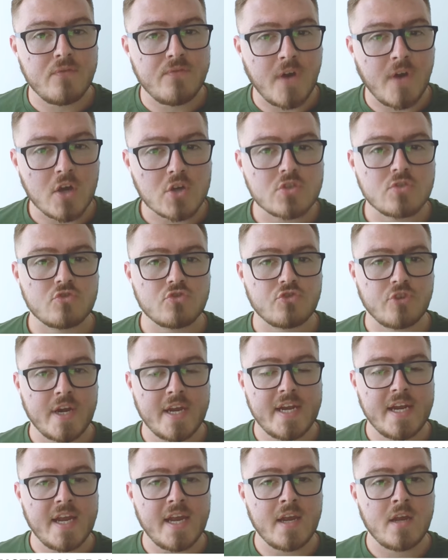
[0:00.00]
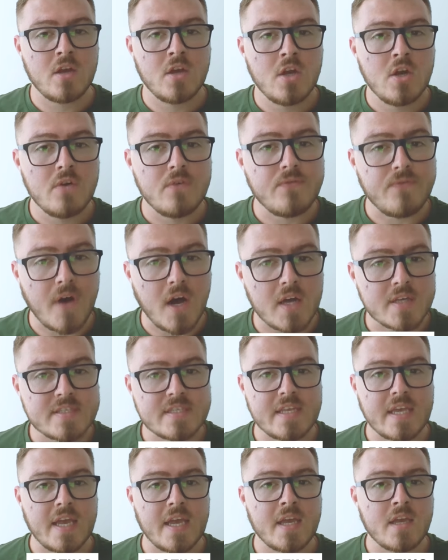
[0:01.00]
functional training,
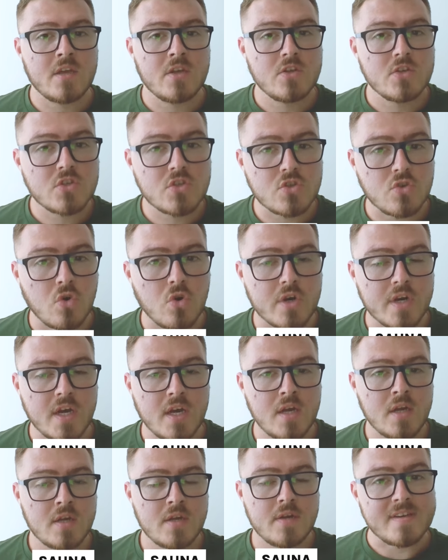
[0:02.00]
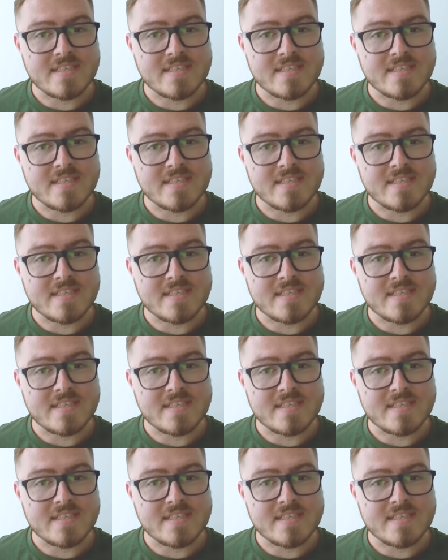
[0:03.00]
fasting, sauna,